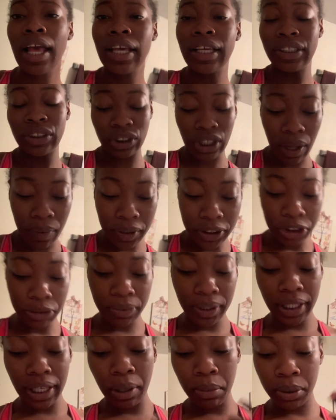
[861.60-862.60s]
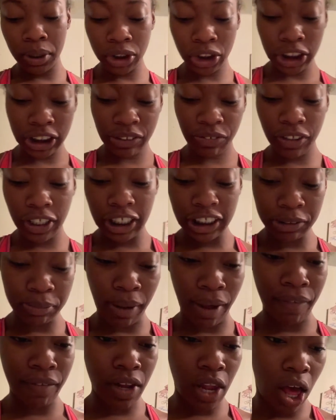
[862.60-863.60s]
So I wasn't really able to just finish my
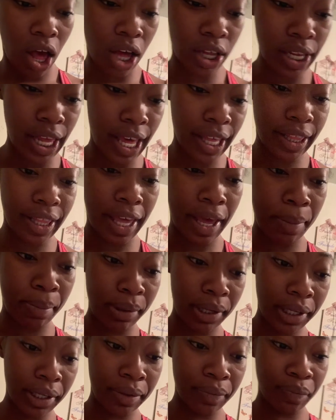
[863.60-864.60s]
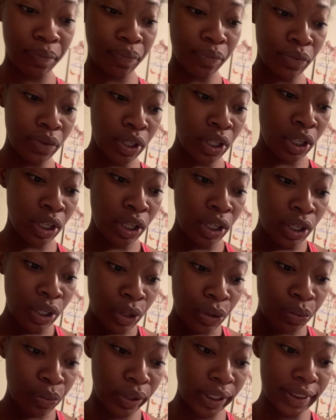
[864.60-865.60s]
vlog like that, but
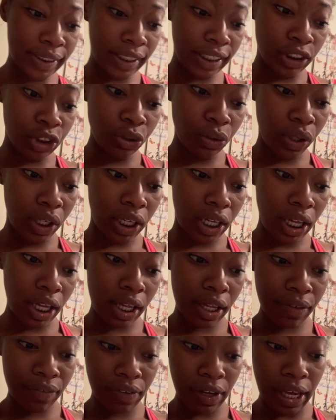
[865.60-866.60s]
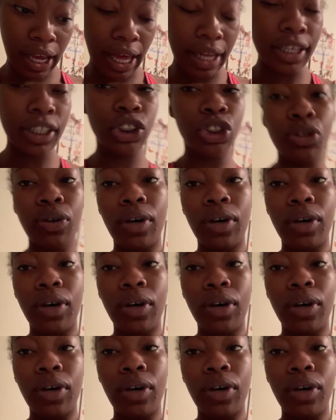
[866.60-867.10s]
we did do enough. Like, I didn't do